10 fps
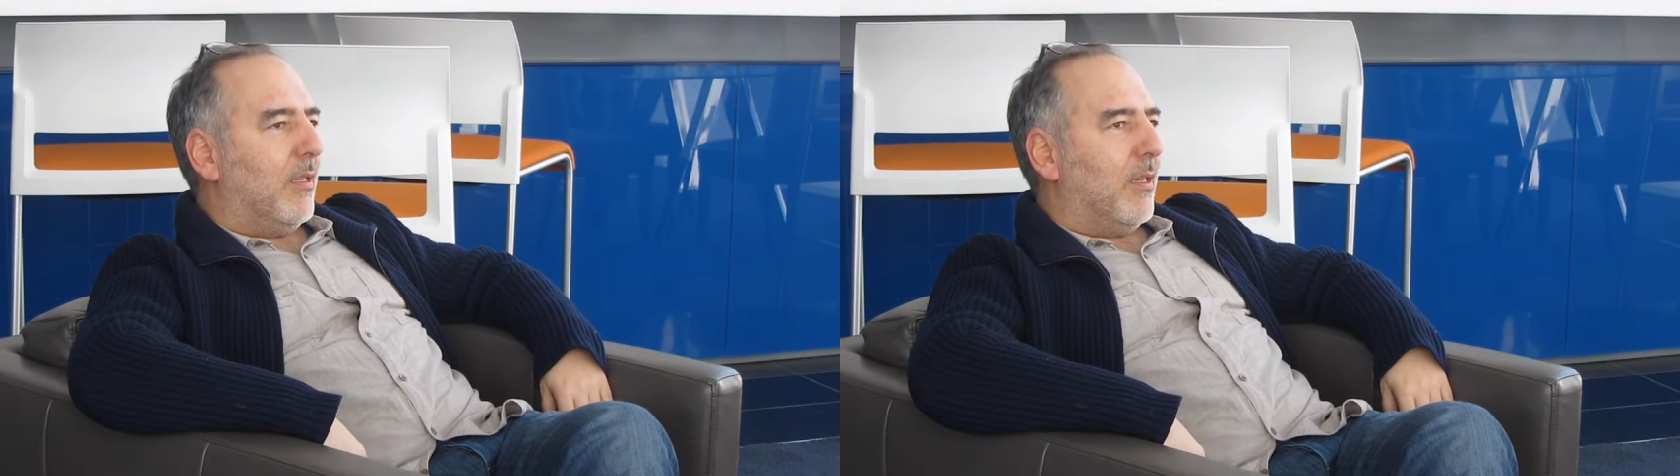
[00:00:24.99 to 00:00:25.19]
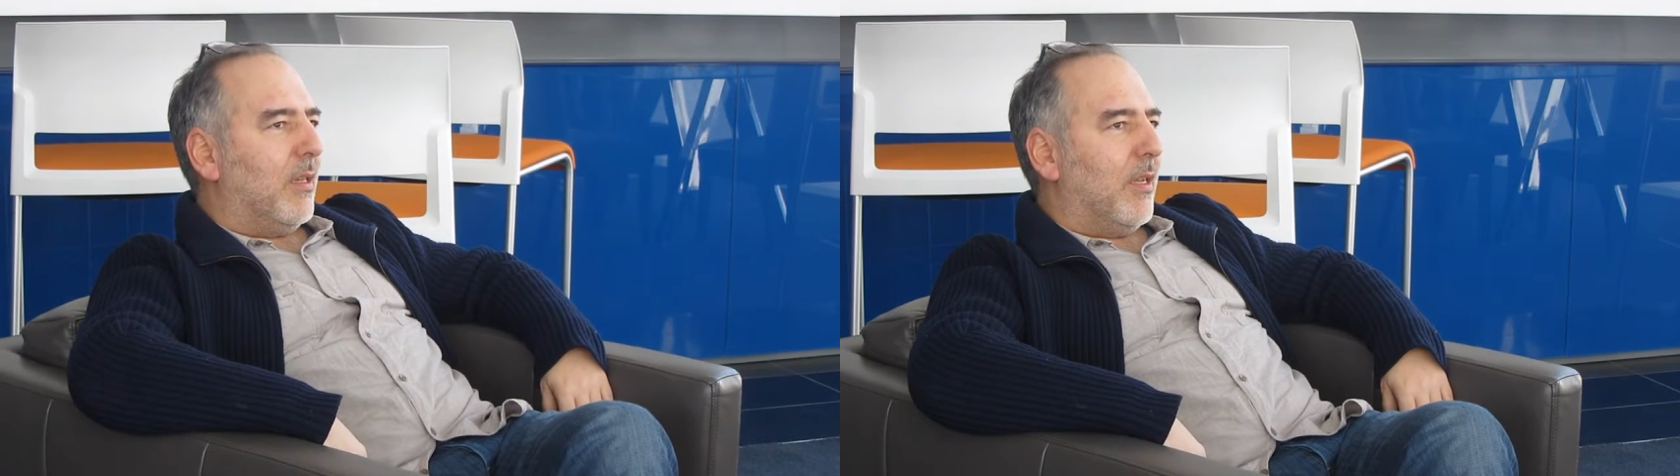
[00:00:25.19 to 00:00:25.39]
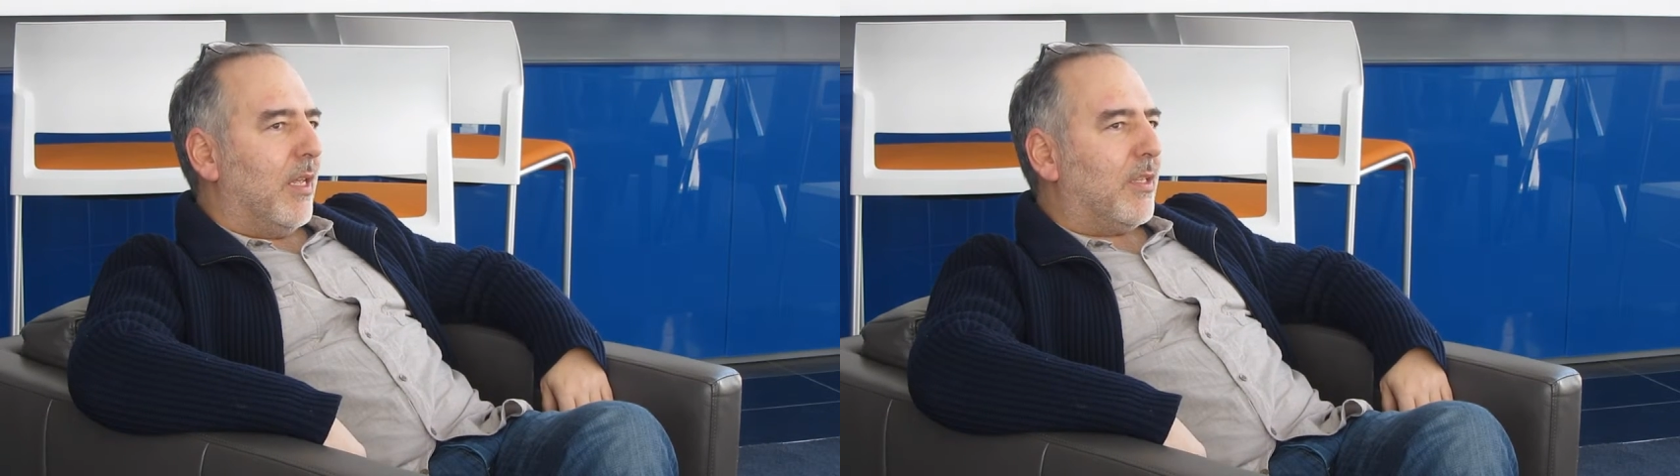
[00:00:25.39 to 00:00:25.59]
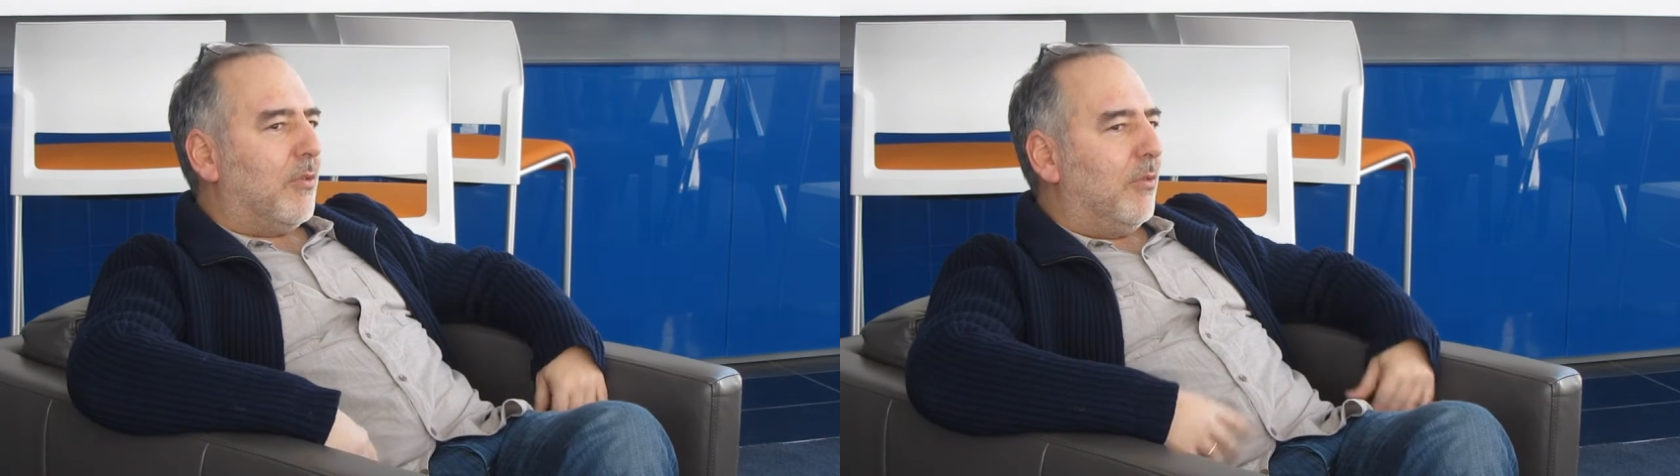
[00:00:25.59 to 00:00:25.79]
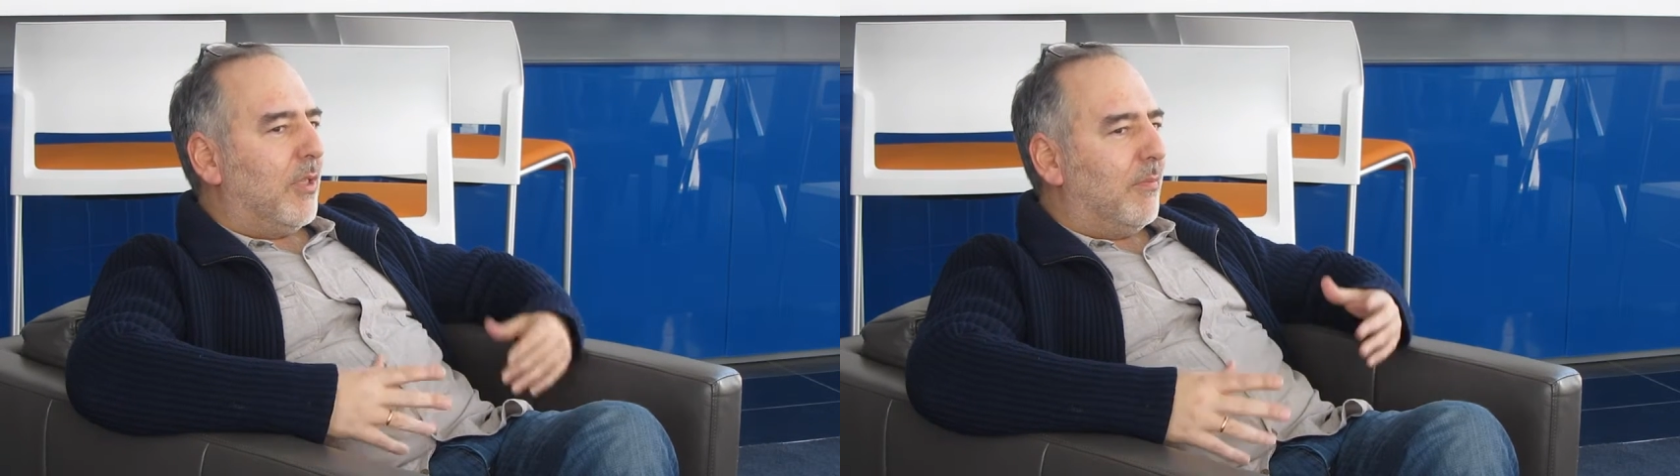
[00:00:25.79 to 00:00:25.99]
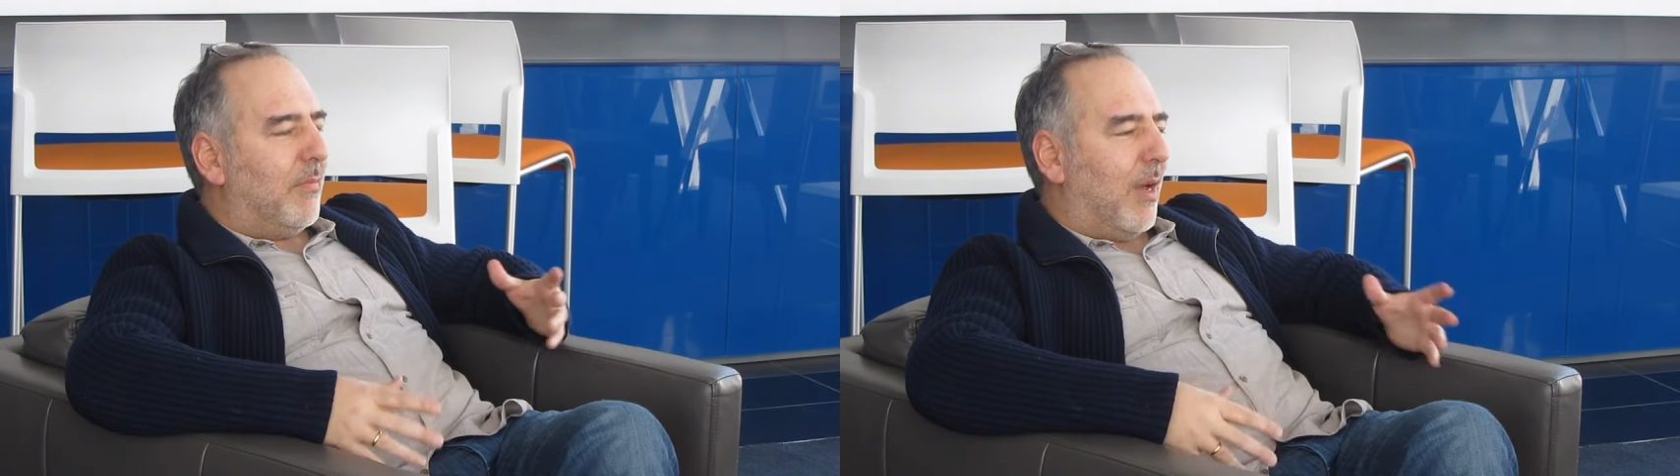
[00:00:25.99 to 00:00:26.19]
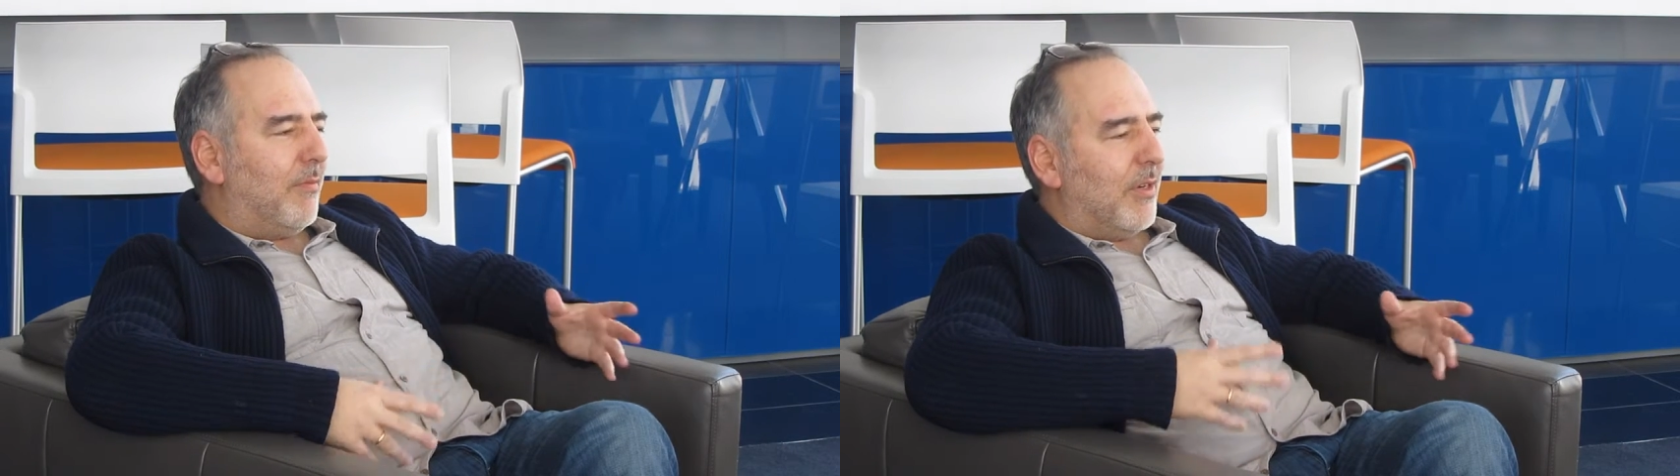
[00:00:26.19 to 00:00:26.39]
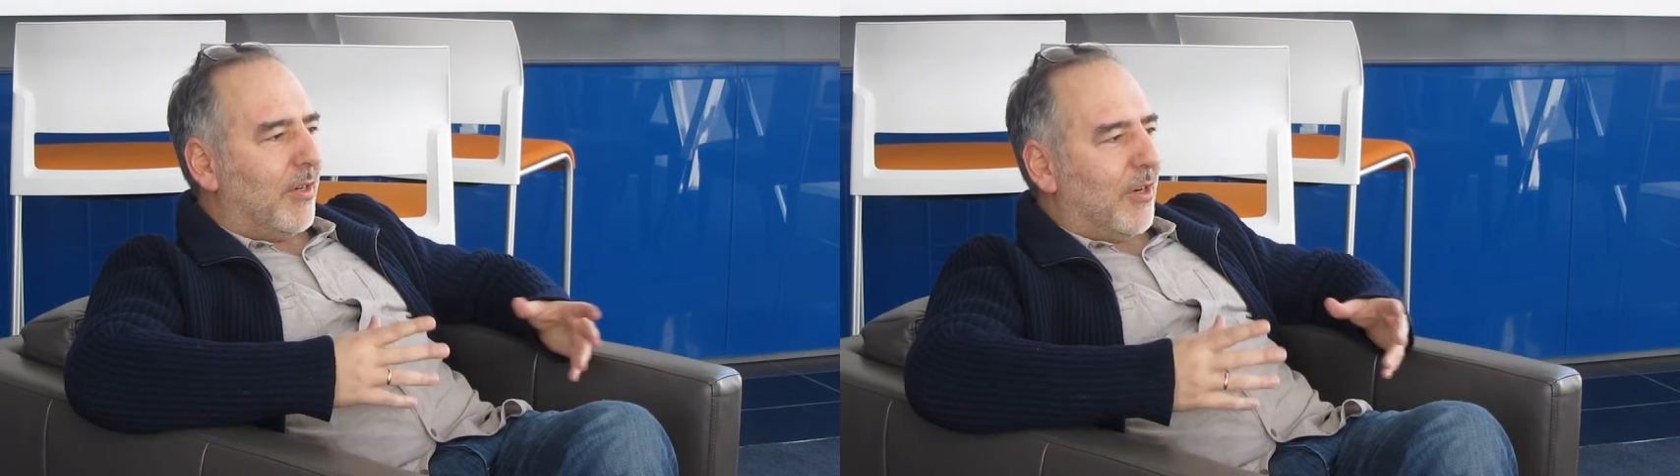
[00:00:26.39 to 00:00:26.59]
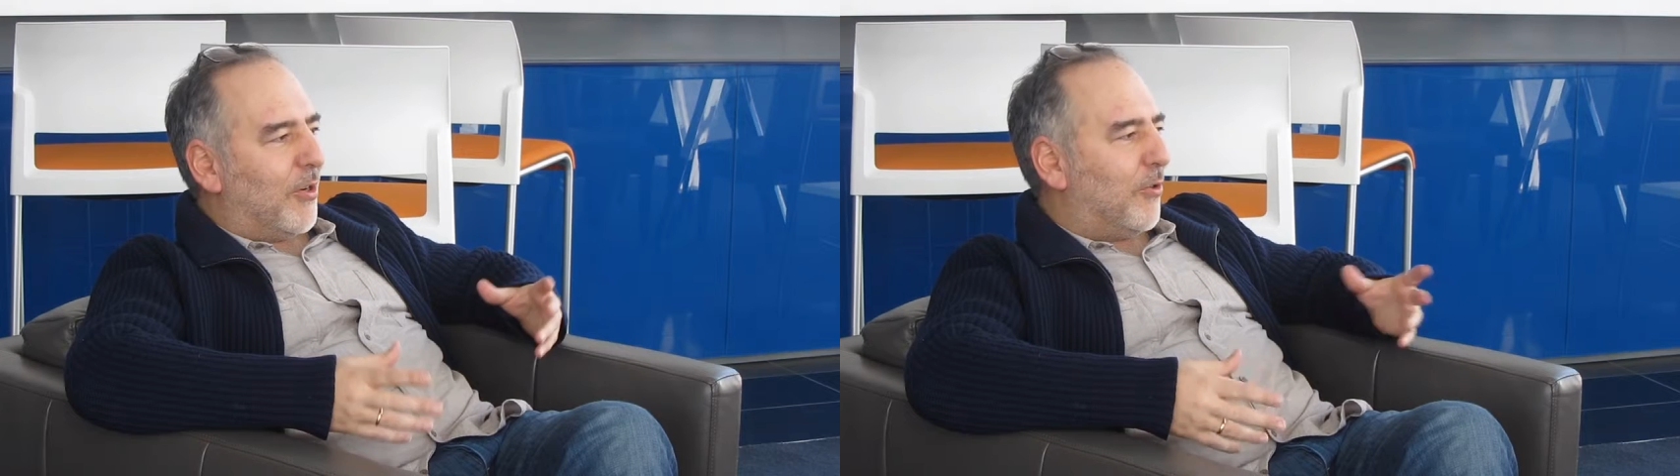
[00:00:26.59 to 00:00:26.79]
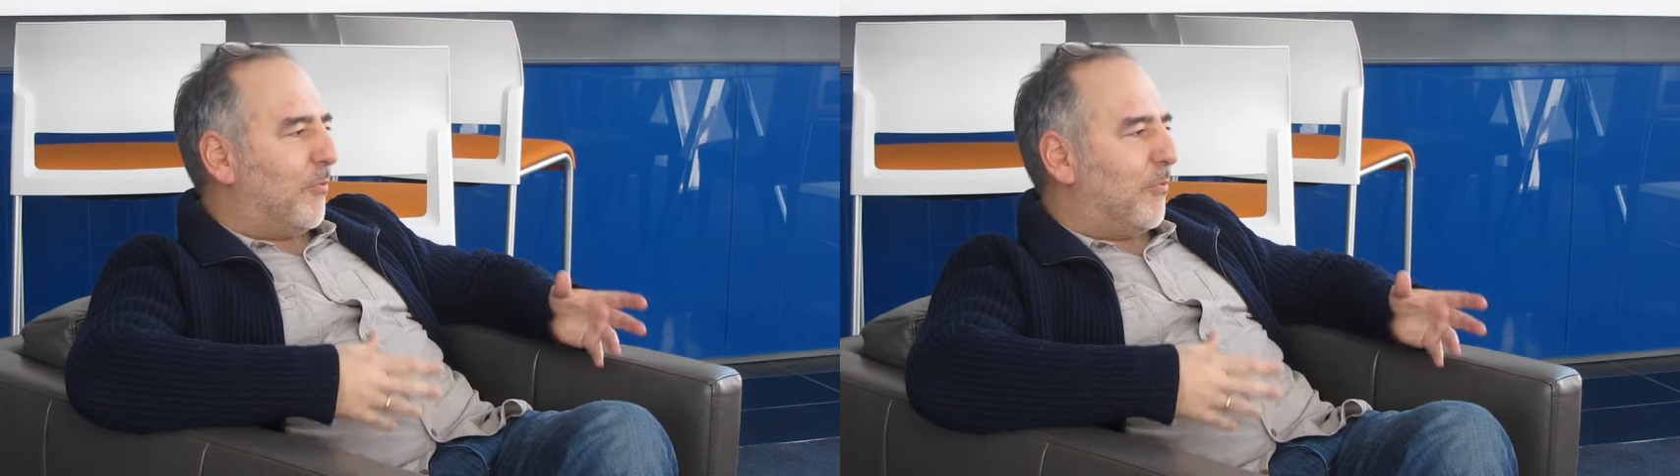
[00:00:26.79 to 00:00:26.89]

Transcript: the, let's call them avant-garde or